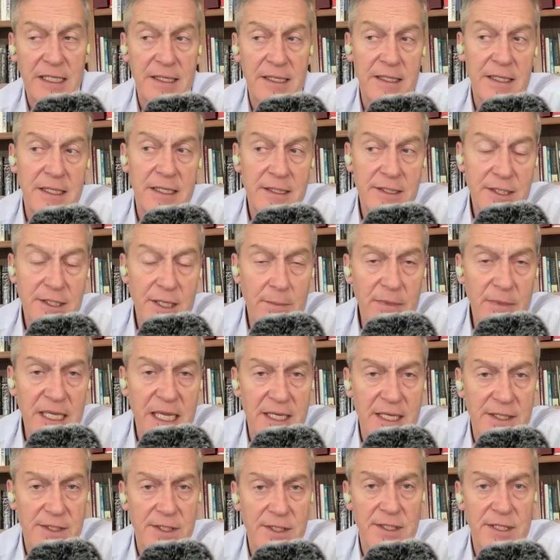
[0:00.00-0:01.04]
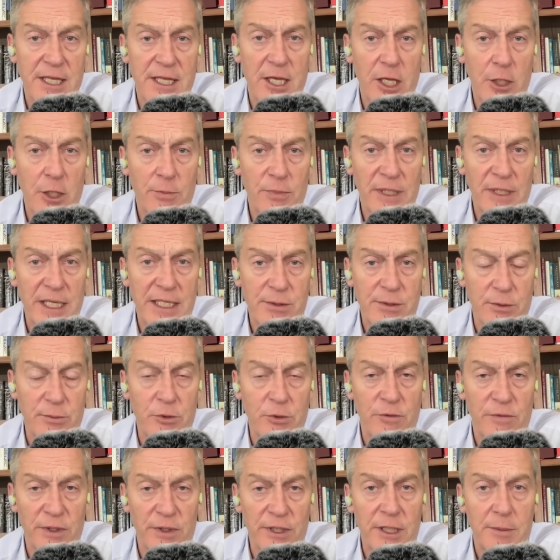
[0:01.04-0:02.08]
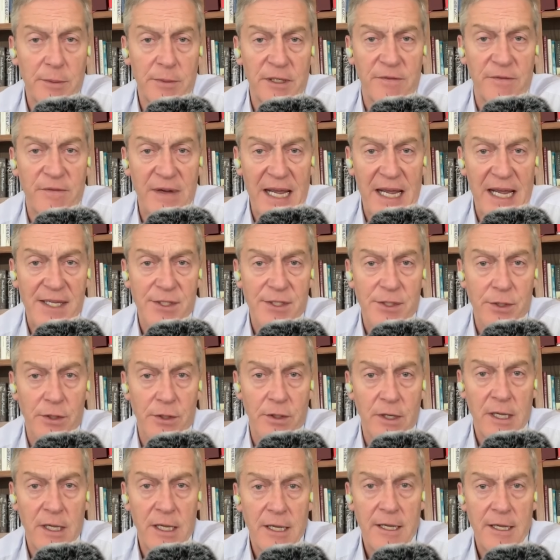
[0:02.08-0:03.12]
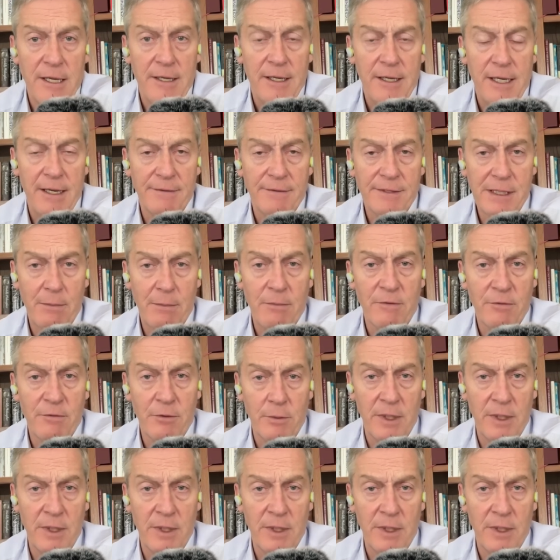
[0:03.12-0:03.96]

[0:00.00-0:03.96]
And in some cases, the health plans will move a little bit faster if someone